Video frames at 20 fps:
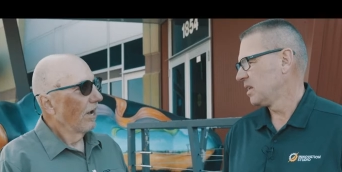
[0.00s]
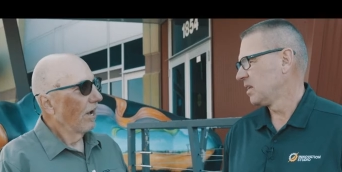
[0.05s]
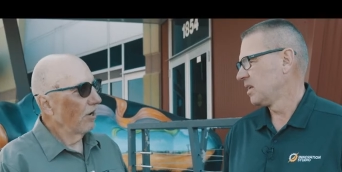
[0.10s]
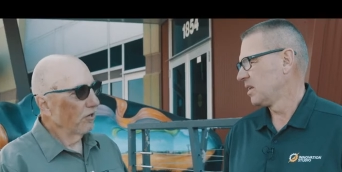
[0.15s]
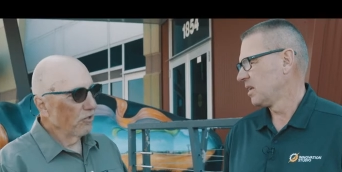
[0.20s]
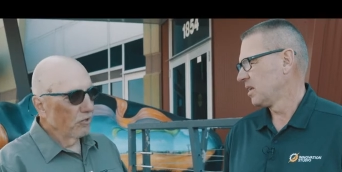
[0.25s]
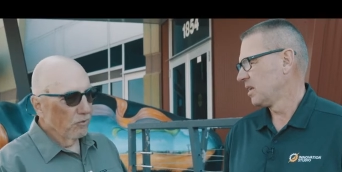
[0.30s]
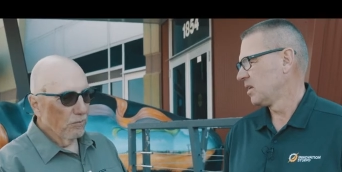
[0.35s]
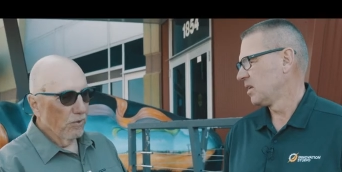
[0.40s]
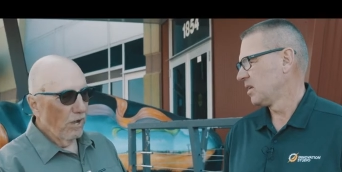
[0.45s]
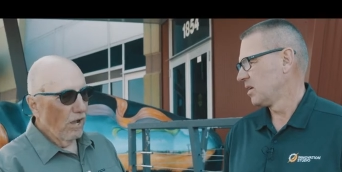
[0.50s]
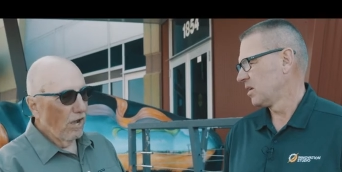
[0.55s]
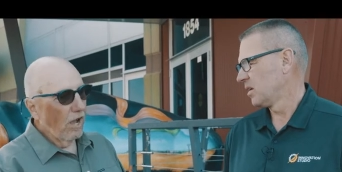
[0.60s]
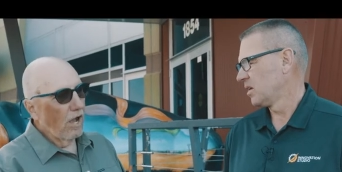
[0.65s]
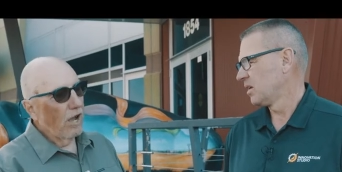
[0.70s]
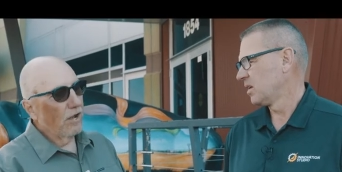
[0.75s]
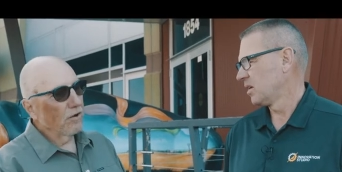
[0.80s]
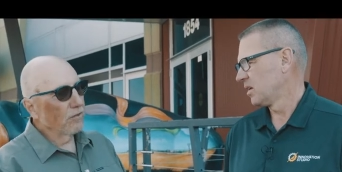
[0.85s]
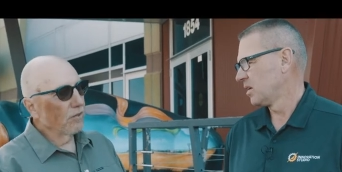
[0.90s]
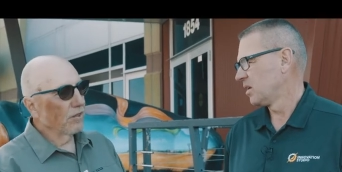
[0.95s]
Speaker 1: How do, you,
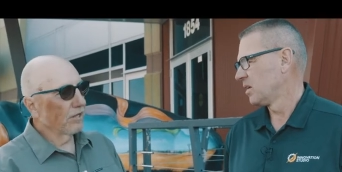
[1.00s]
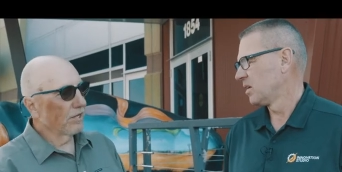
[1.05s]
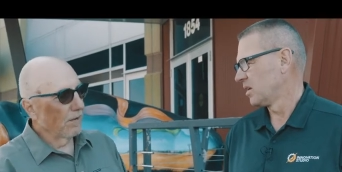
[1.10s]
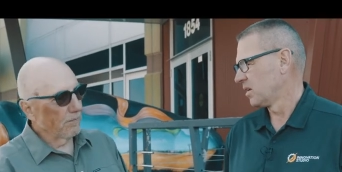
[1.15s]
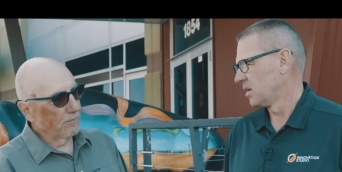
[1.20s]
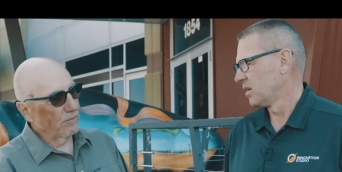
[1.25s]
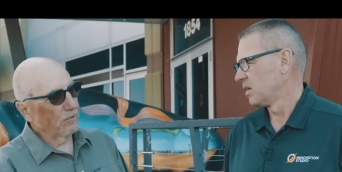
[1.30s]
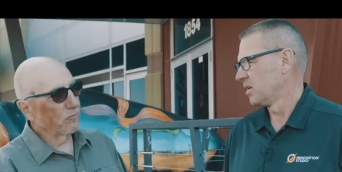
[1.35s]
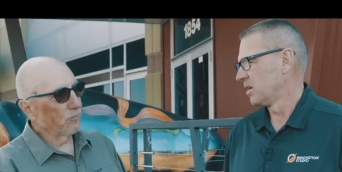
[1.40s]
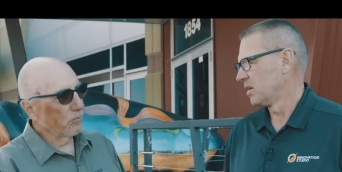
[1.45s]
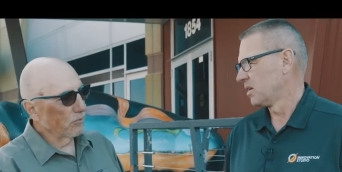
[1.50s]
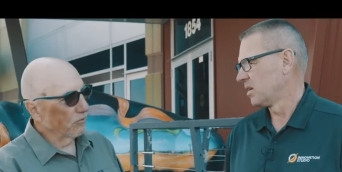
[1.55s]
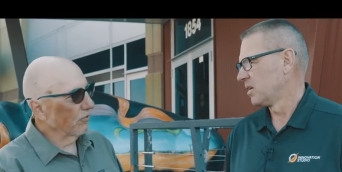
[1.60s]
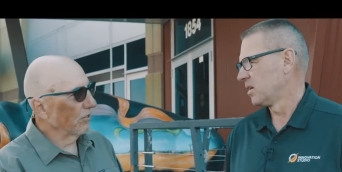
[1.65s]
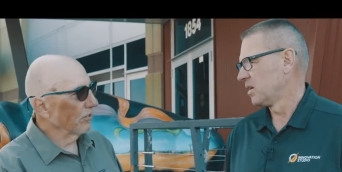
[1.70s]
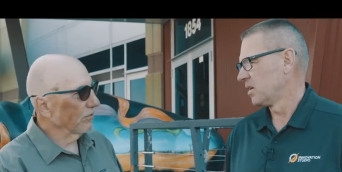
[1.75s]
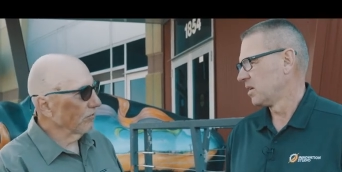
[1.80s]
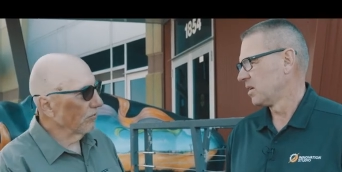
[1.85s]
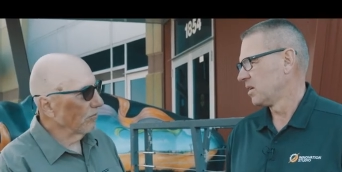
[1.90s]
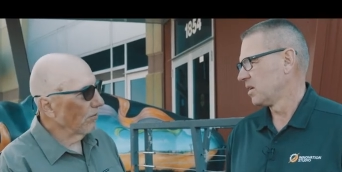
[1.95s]
how do the companies
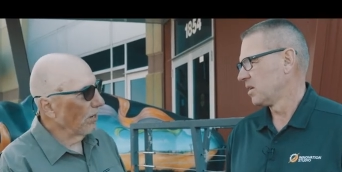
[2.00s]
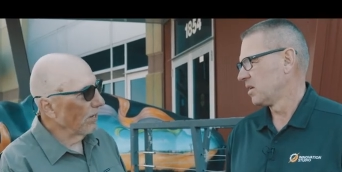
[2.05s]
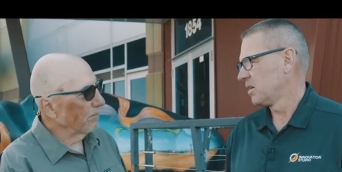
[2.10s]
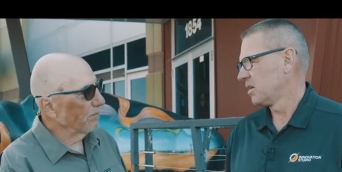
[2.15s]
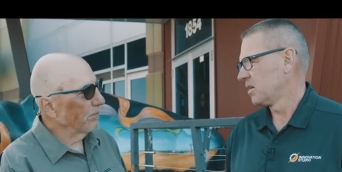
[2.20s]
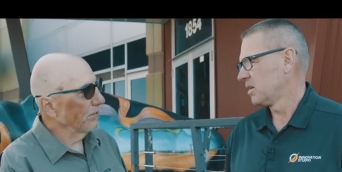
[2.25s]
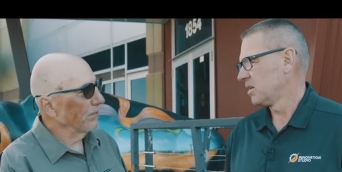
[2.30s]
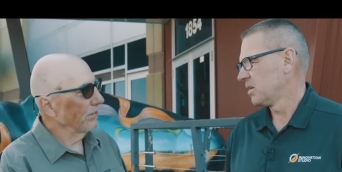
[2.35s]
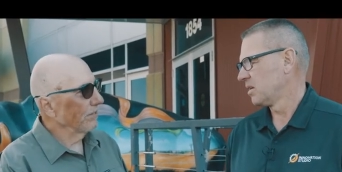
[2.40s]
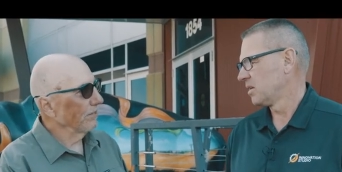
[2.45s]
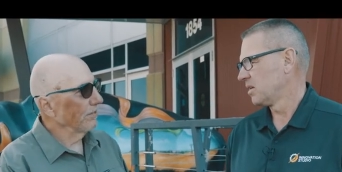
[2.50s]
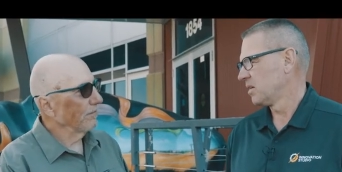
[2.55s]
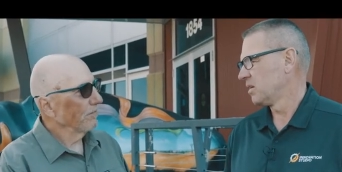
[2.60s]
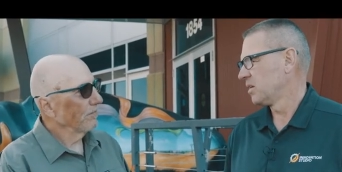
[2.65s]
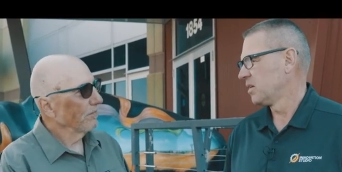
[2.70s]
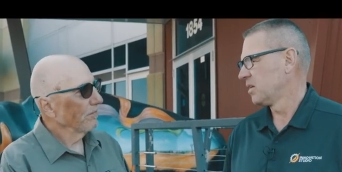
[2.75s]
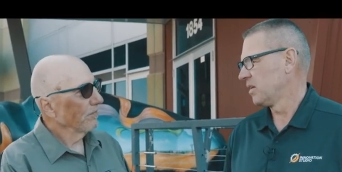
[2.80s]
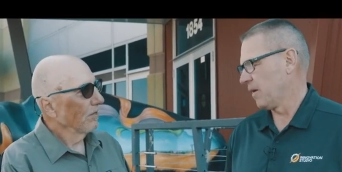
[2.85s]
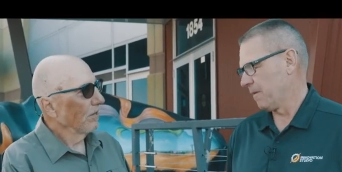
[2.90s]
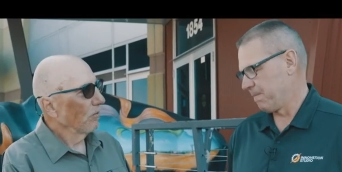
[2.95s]
protect their I P
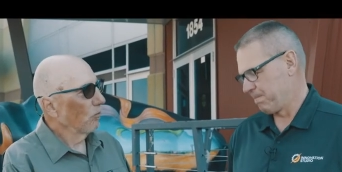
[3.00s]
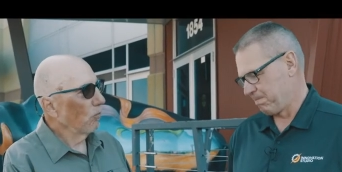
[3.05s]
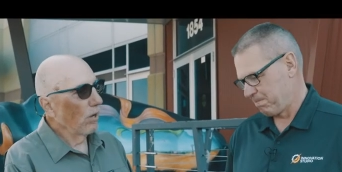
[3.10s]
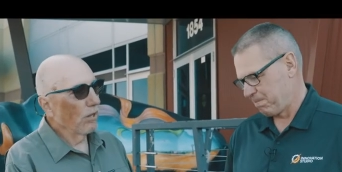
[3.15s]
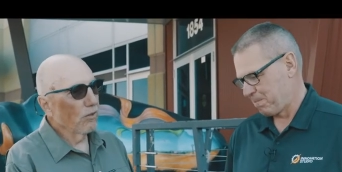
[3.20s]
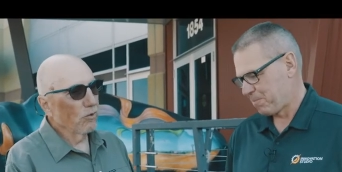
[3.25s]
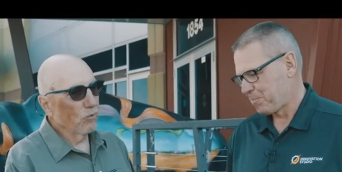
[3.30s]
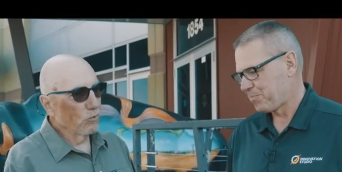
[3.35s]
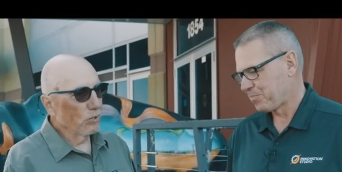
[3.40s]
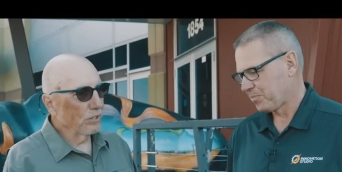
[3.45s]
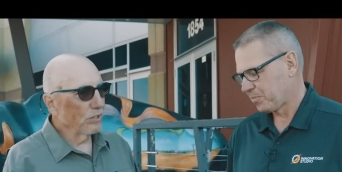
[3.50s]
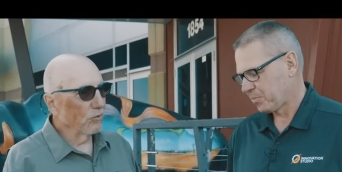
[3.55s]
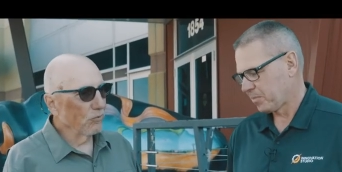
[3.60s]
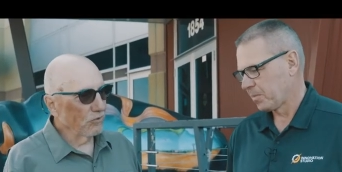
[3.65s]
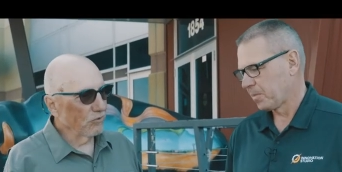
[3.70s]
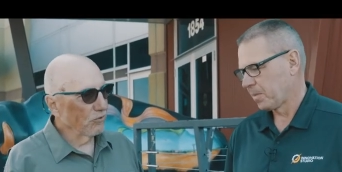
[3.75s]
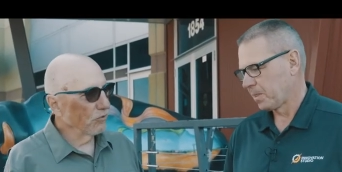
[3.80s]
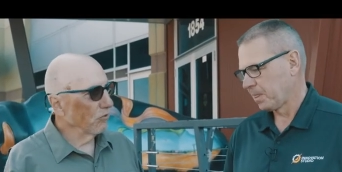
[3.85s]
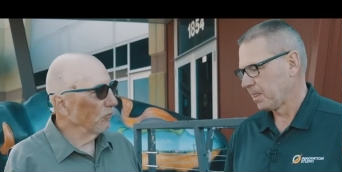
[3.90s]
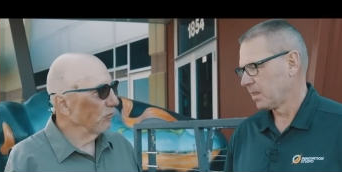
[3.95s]
yep. while they're working
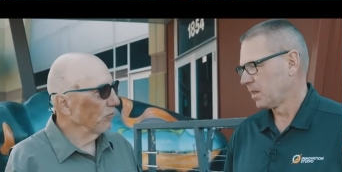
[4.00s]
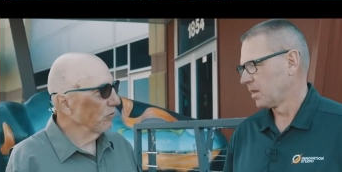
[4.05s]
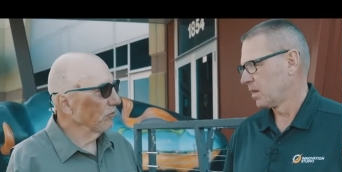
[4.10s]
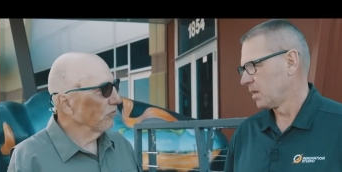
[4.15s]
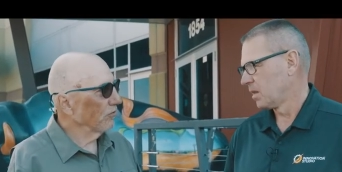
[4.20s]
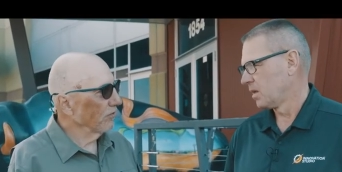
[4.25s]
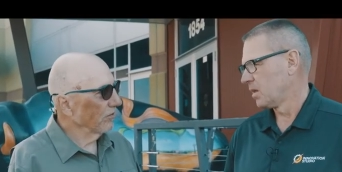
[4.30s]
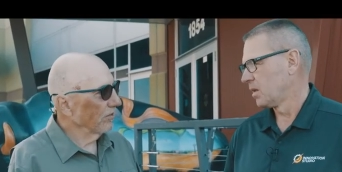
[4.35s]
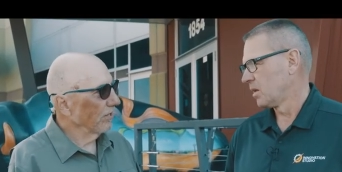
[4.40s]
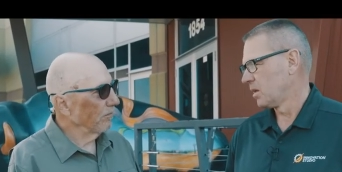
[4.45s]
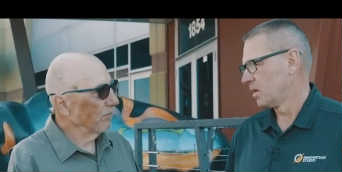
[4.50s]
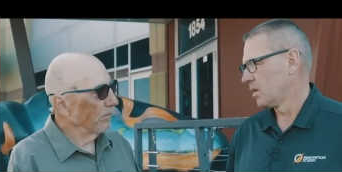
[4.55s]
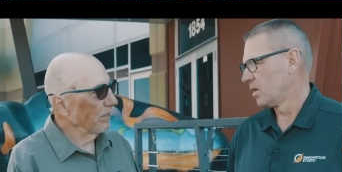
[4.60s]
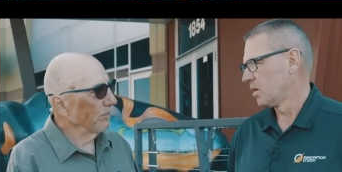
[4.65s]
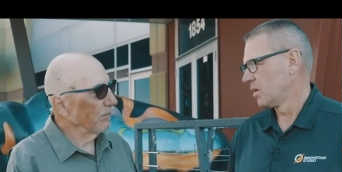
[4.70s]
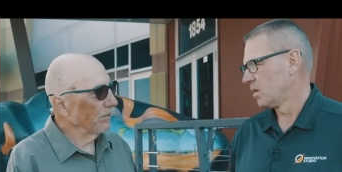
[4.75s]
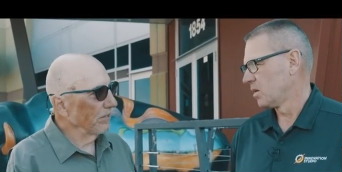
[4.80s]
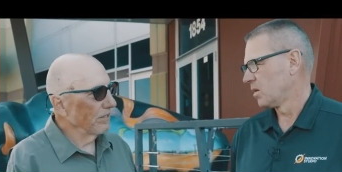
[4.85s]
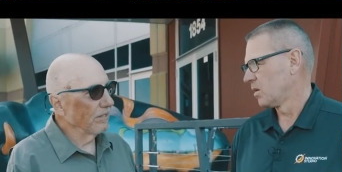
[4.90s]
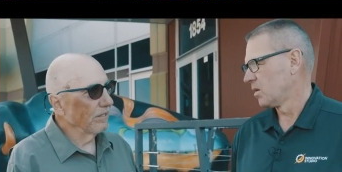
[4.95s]
with the university that
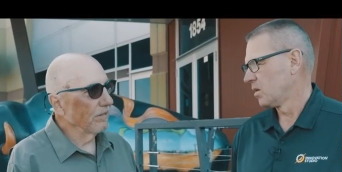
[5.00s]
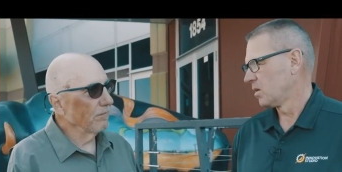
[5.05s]
may be,